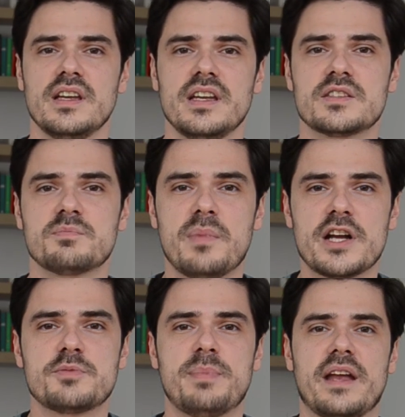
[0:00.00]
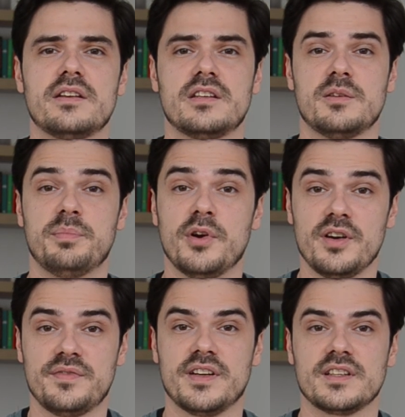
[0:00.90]
is much better than a
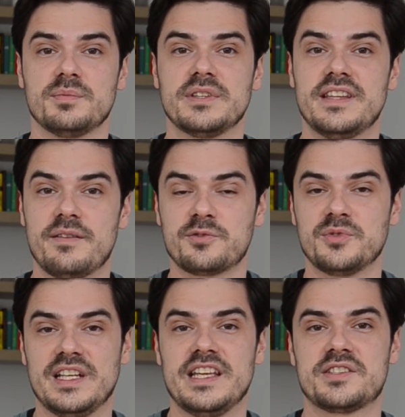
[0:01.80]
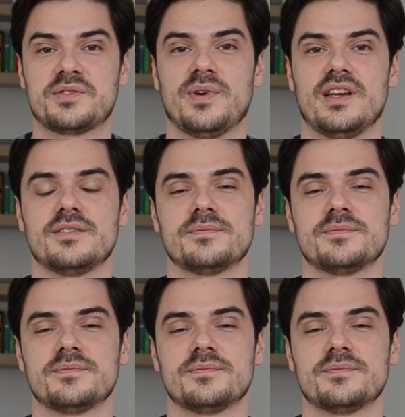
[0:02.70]
perfect but never released one.